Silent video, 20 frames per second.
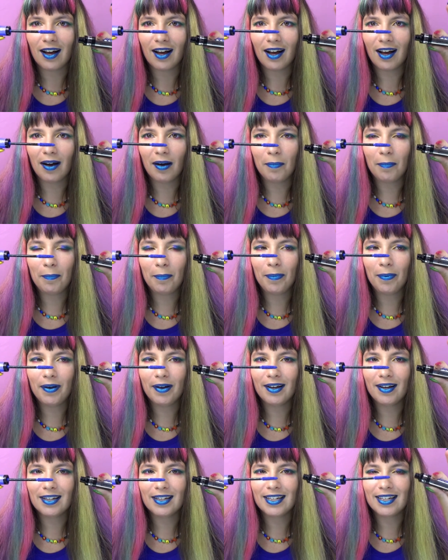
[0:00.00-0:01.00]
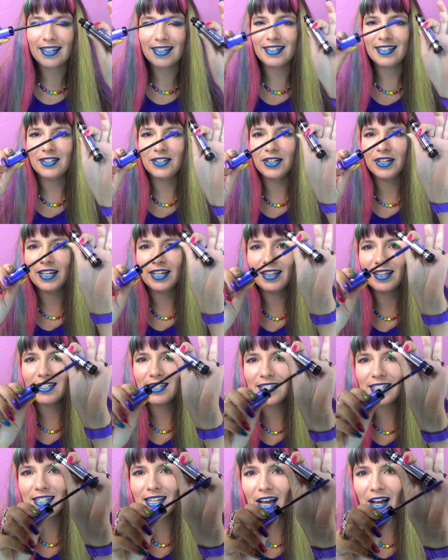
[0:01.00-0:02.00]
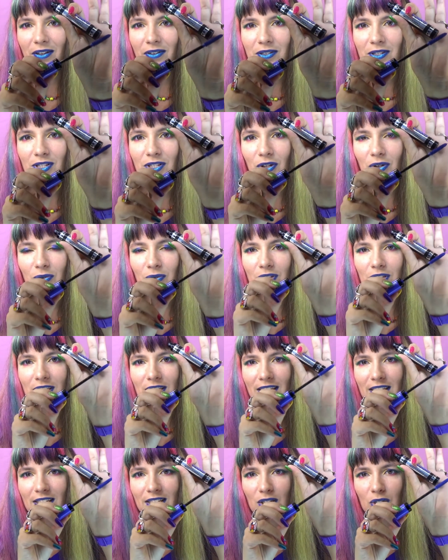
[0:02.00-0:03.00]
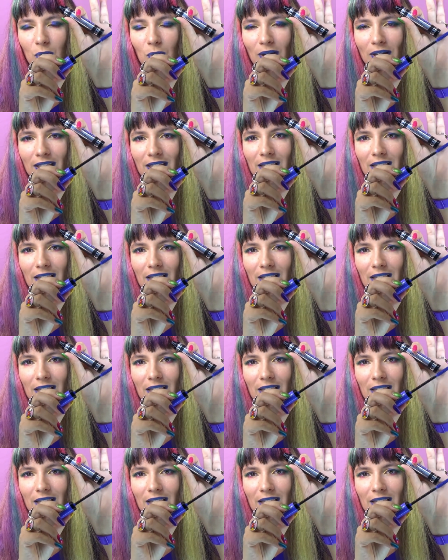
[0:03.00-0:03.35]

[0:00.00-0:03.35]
Up. Did you hear that sound? So see, it's quite